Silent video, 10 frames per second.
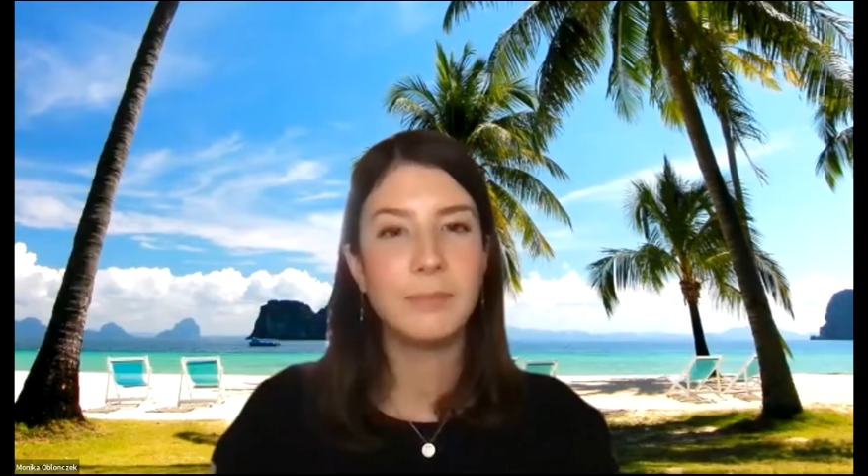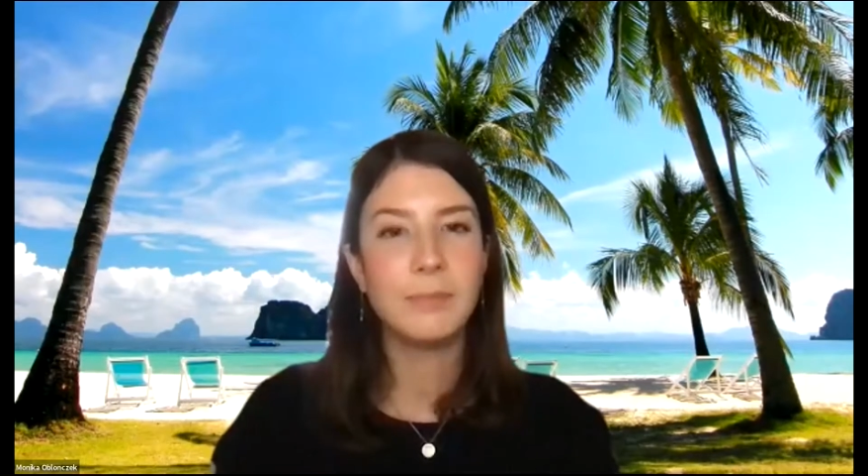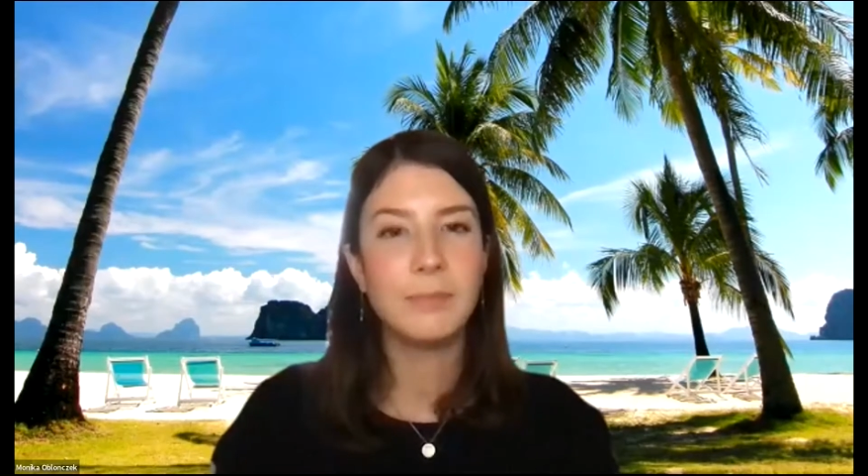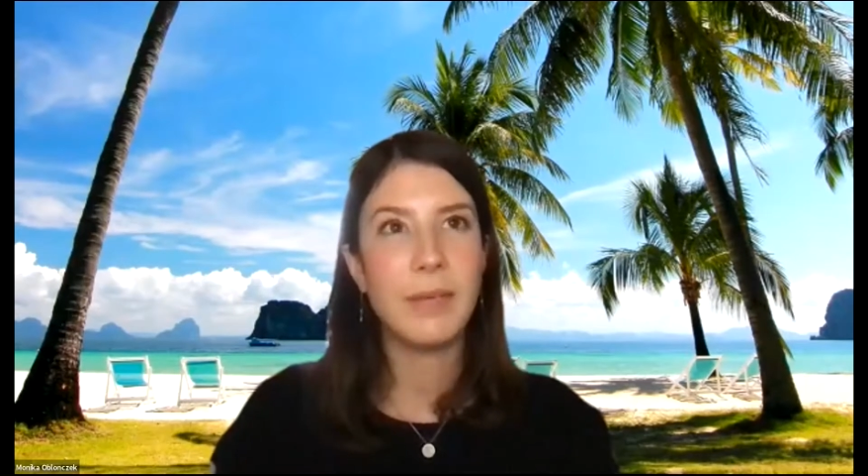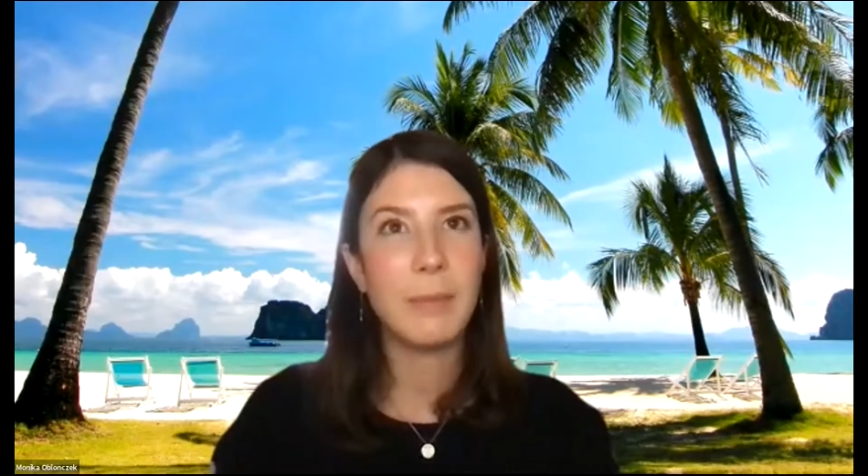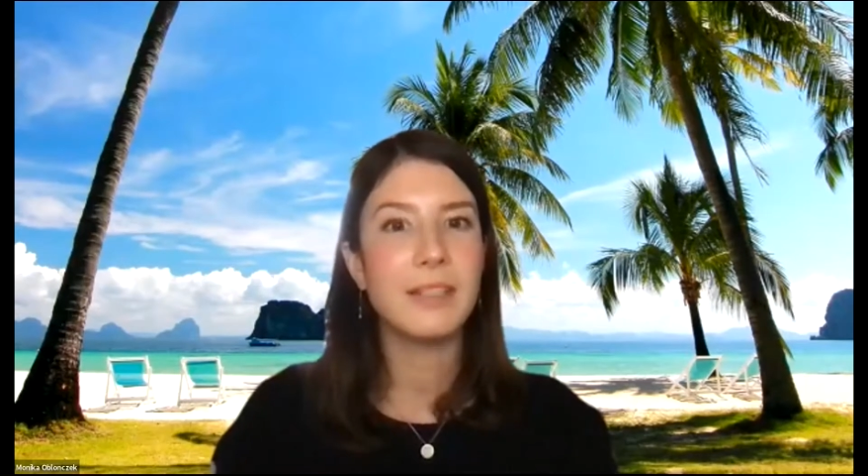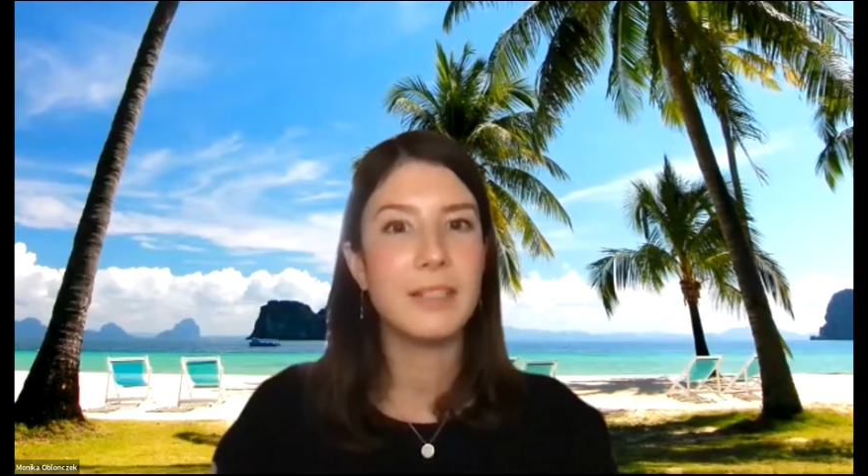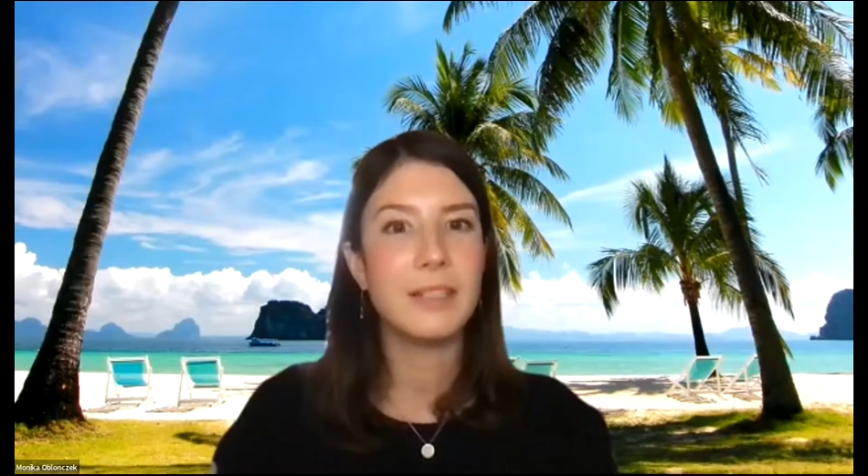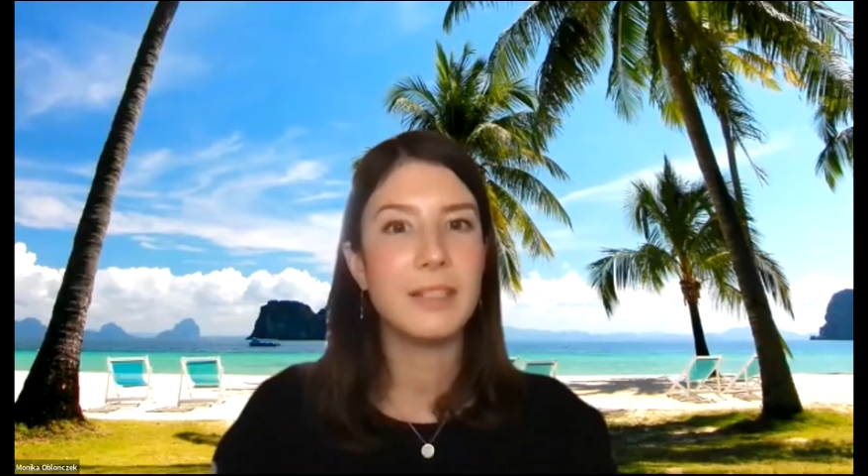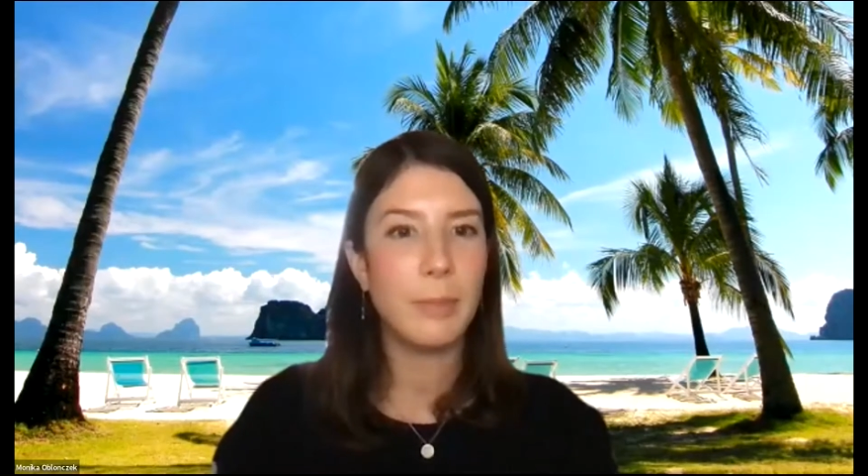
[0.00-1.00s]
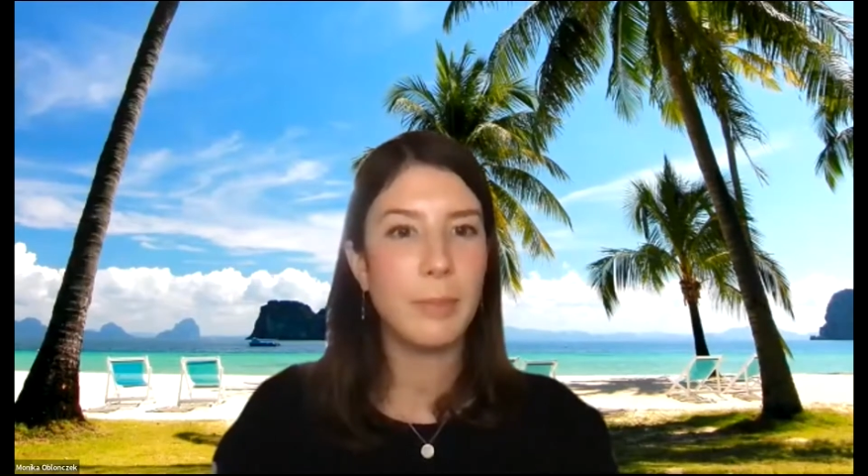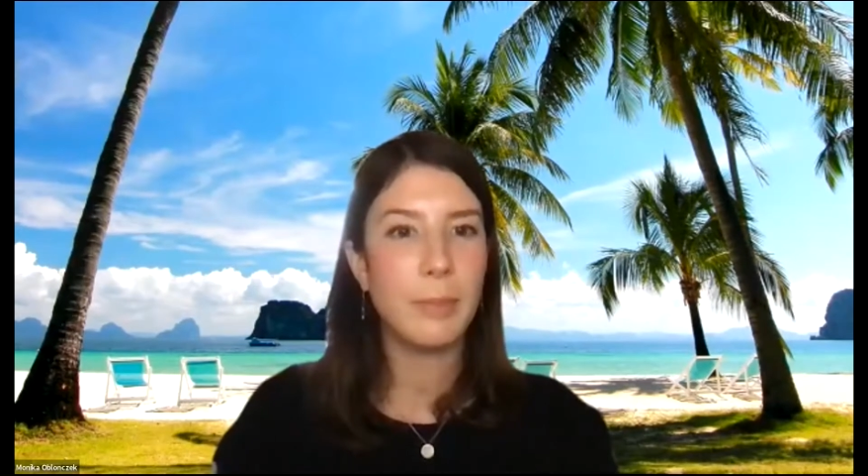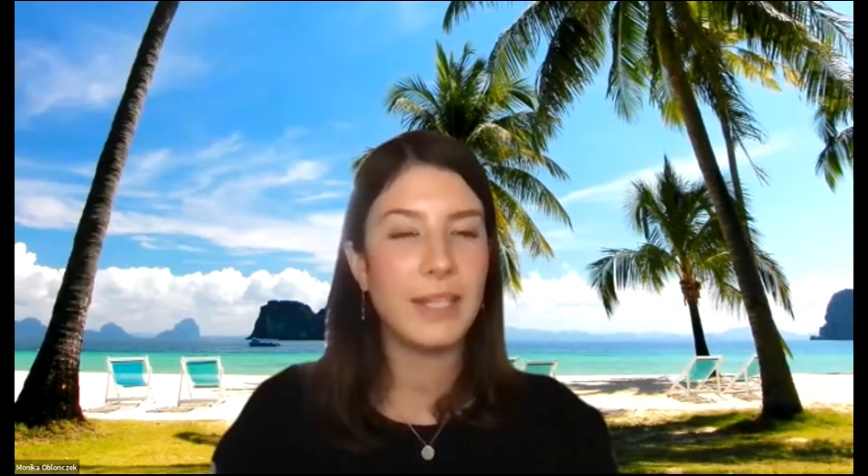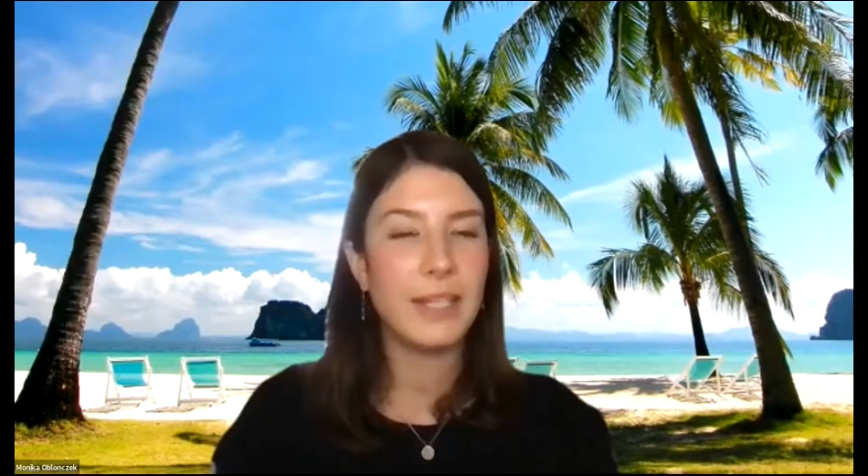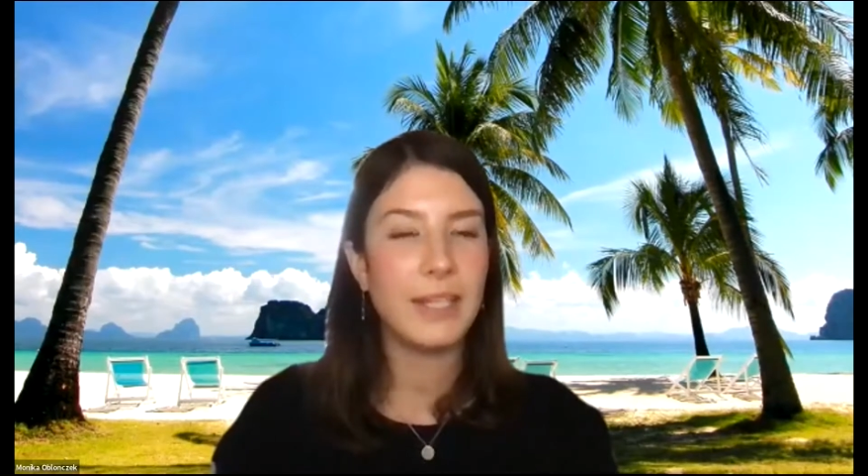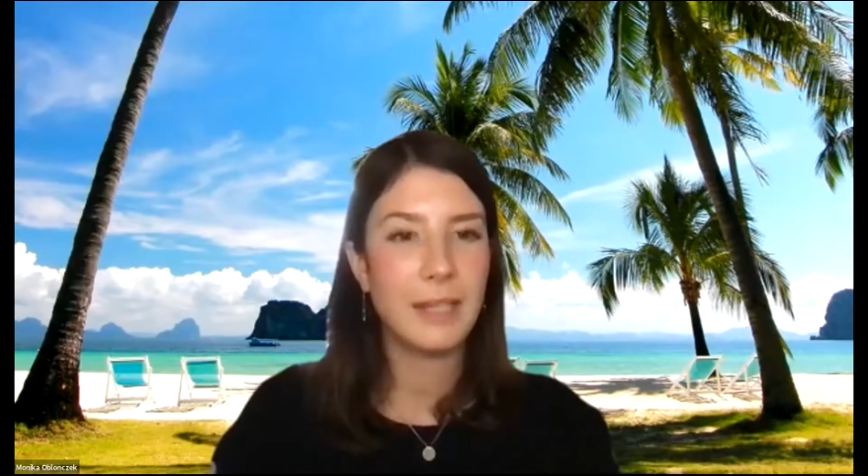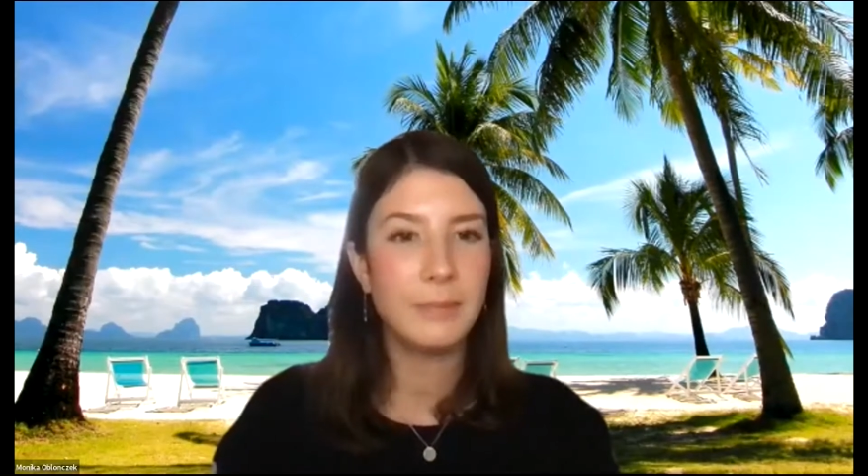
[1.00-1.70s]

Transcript: the developer exam.